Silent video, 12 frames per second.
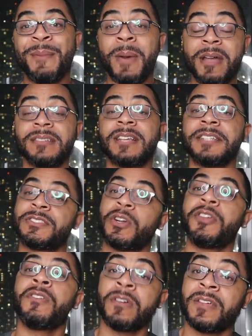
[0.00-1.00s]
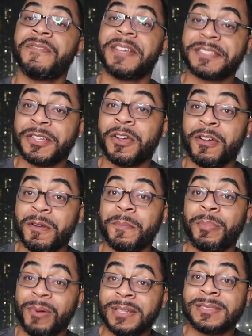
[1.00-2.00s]
Meredith's like, so are you going to visit her
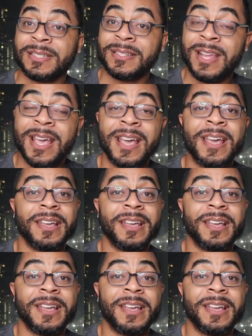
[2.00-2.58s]
in prison?